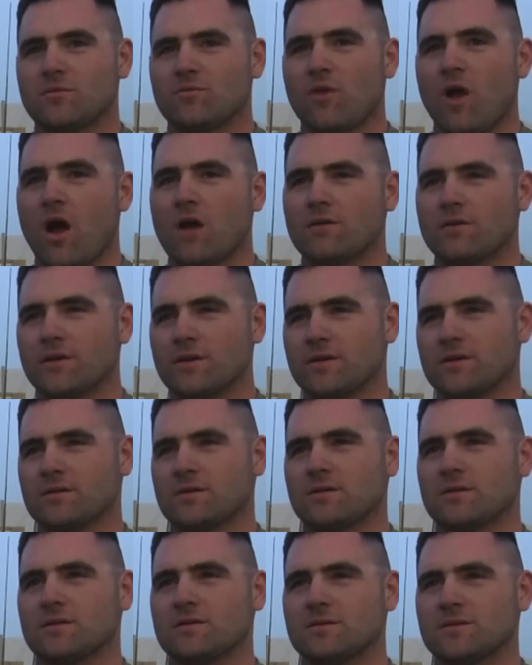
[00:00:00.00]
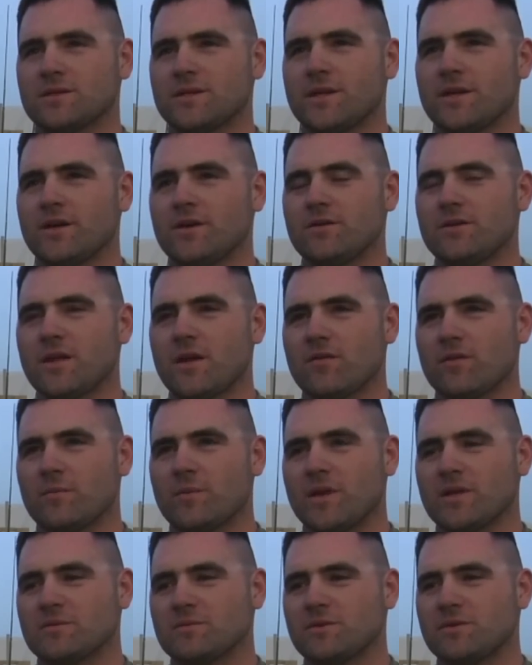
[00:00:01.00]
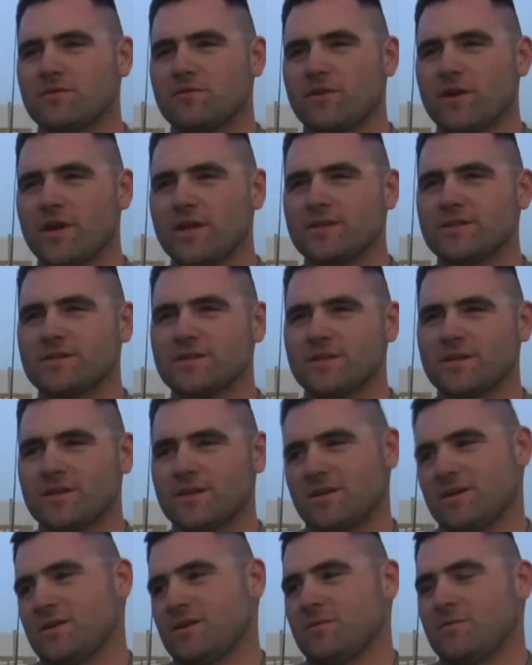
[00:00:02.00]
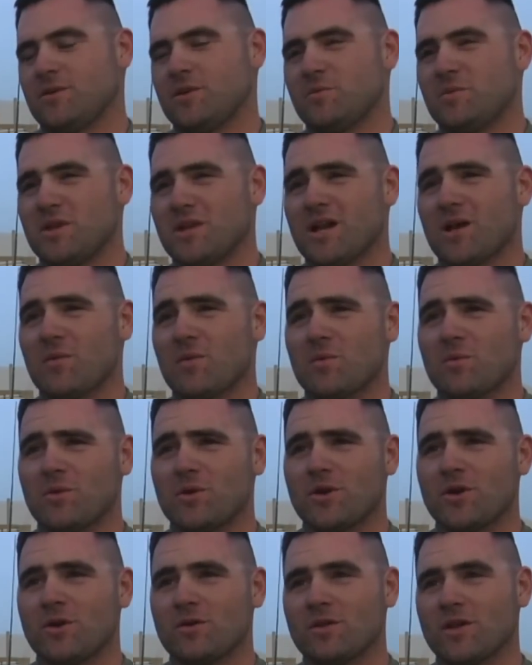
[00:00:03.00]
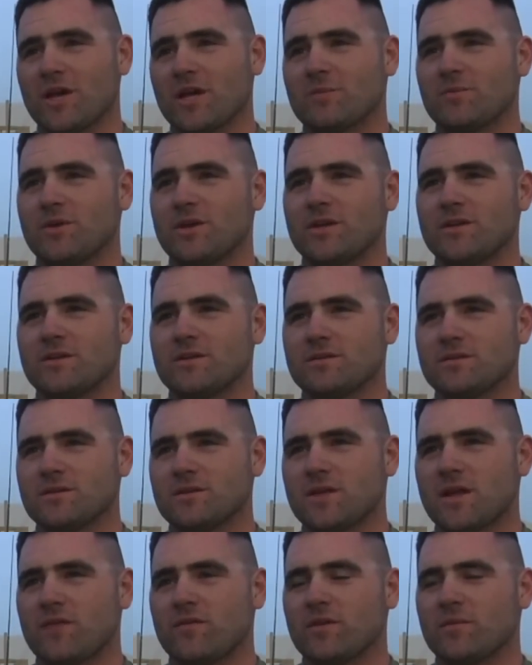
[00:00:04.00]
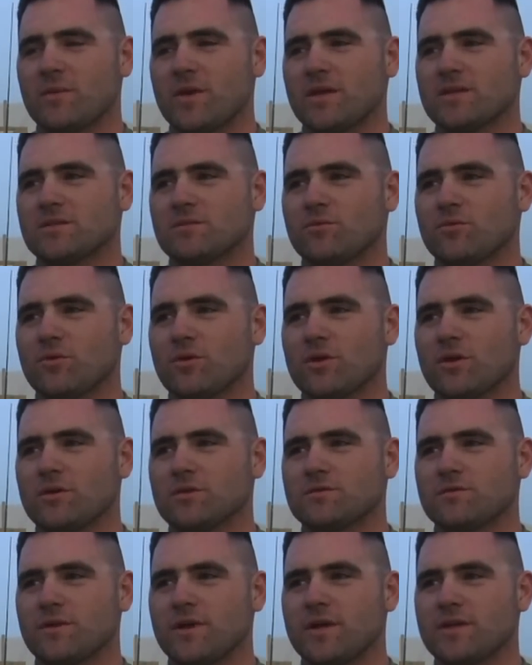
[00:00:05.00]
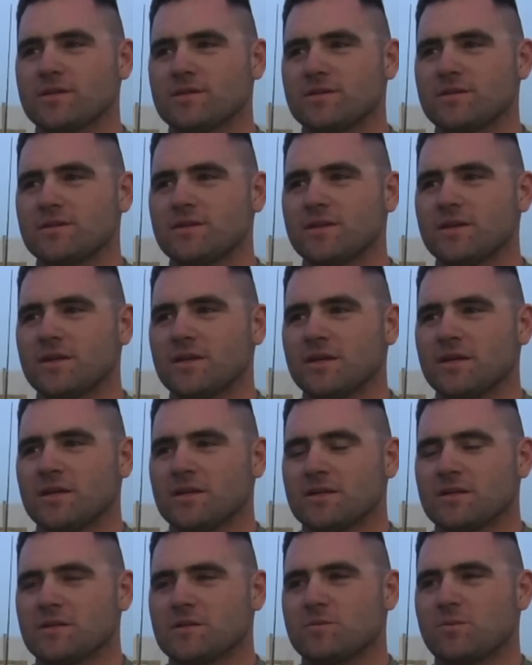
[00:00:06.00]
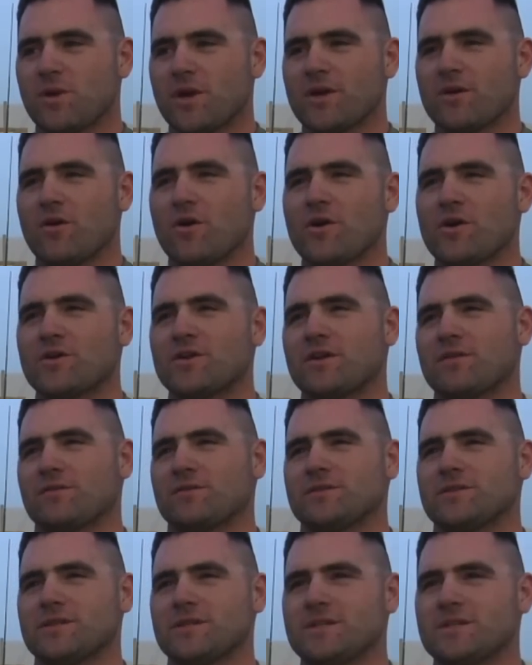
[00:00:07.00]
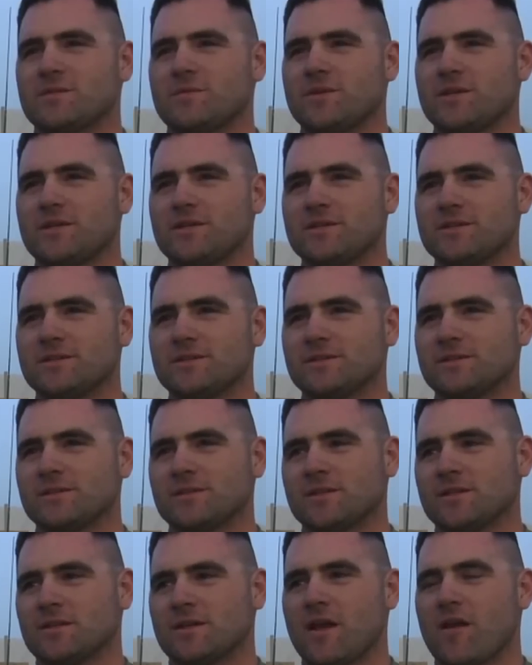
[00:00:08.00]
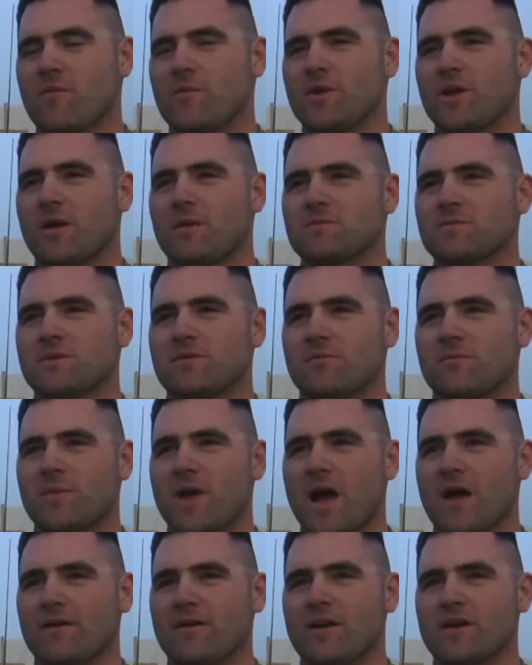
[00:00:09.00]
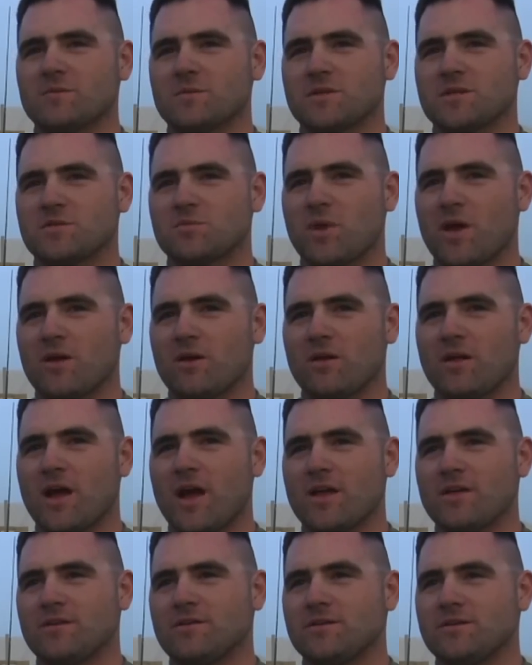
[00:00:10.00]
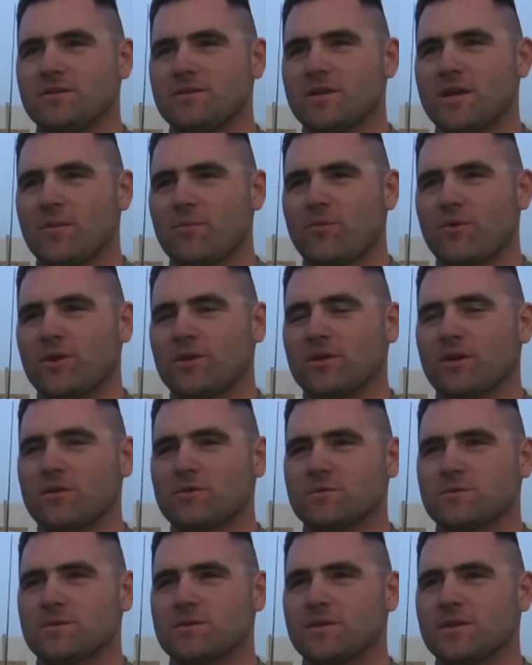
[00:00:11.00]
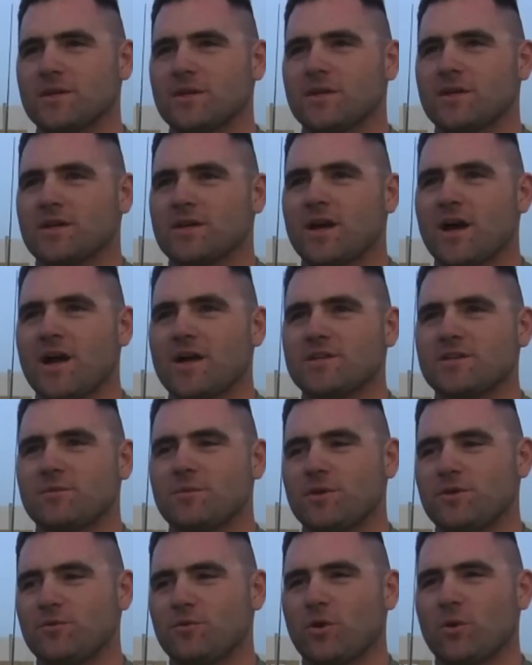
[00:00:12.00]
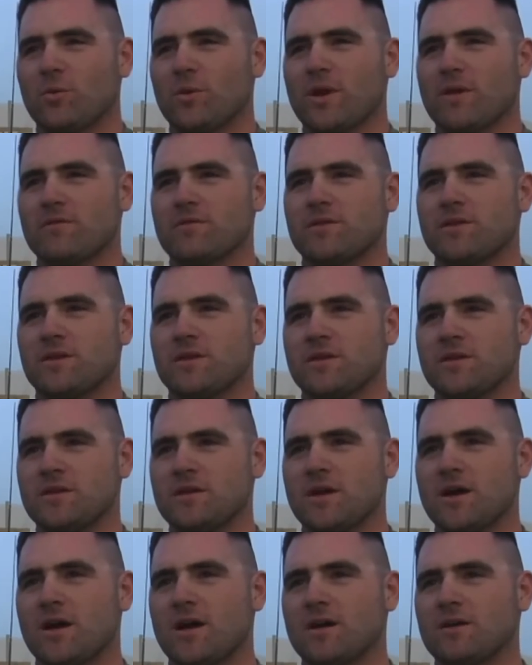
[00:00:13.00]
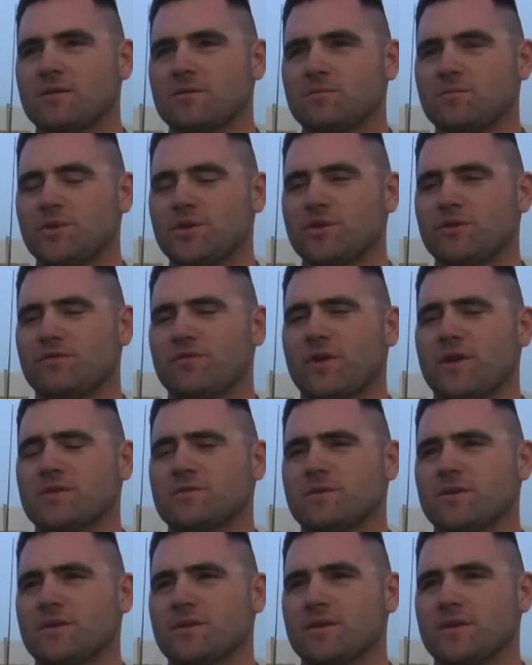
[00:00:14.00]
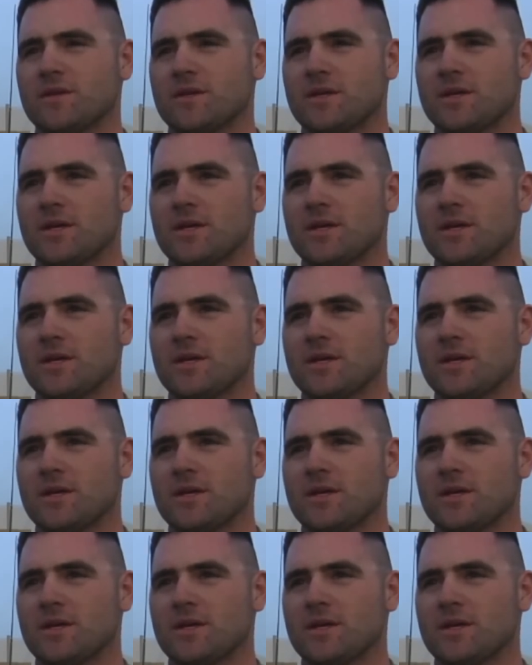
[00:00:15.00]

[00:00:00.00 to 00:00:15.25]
Camaraderie. You know, you definitely make some good friends. You meet a lot of people you don't like, but you definitely make some real close friends. And despite all your differences, I mean, everybody comes from different backgrounds, but despite all that, you get pretty close with guys you wouldn't normally ever think you'd be good friends with.